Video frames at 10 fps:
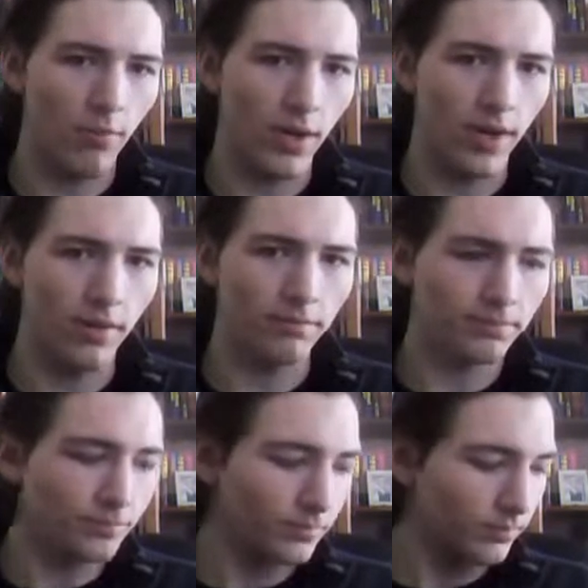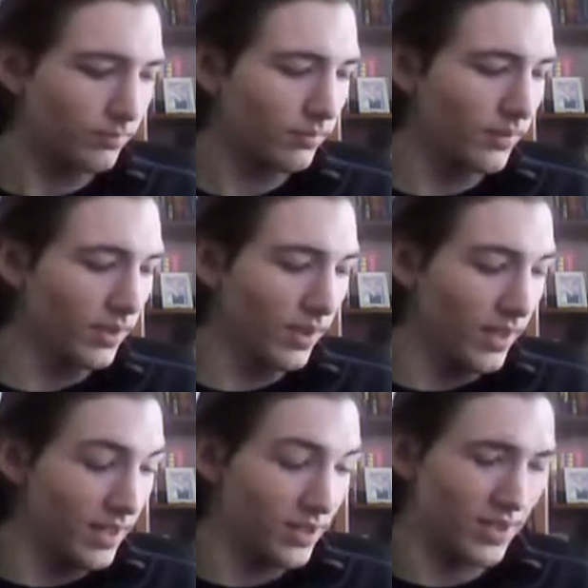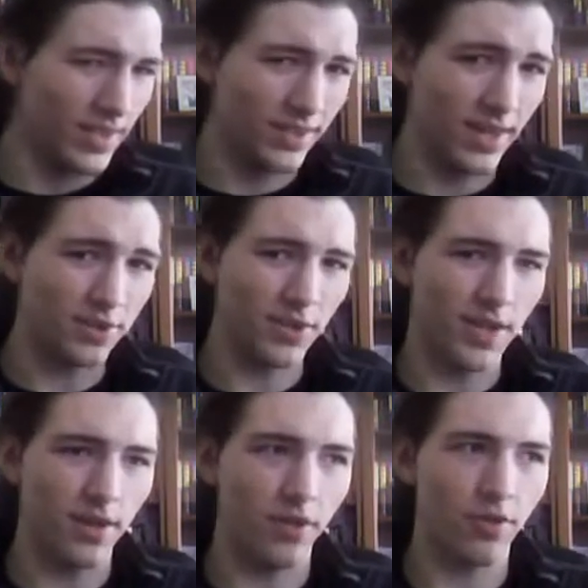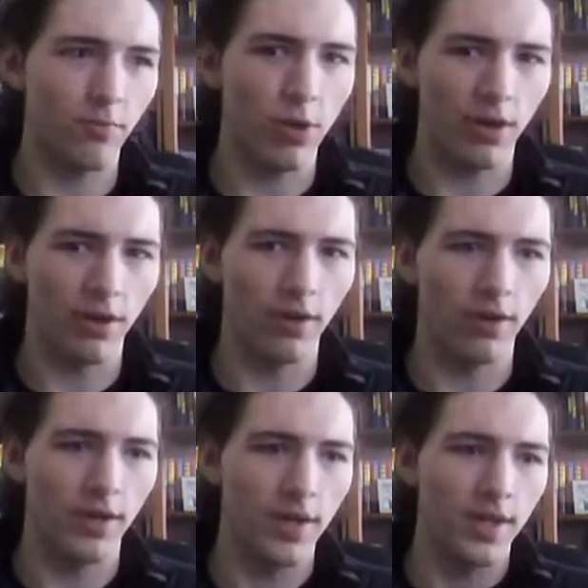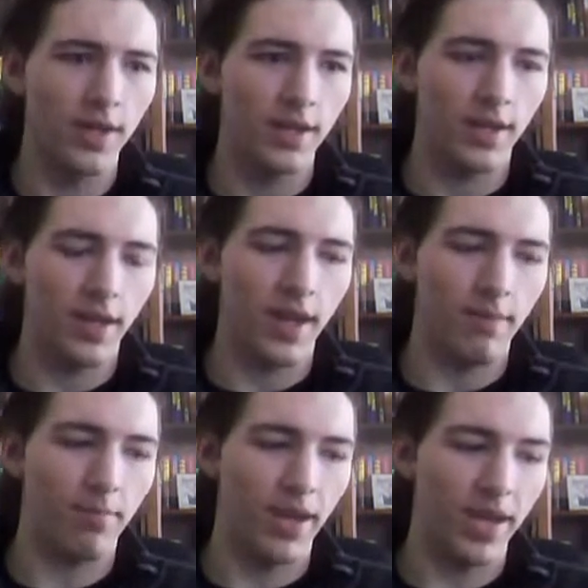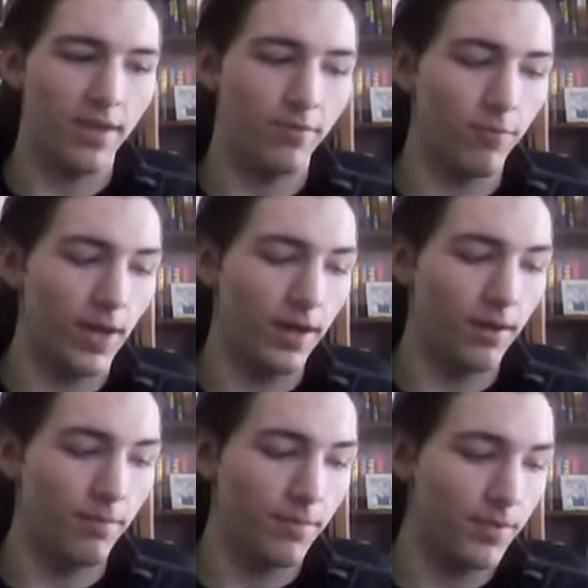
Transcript: where it's essentially an underwater campaign where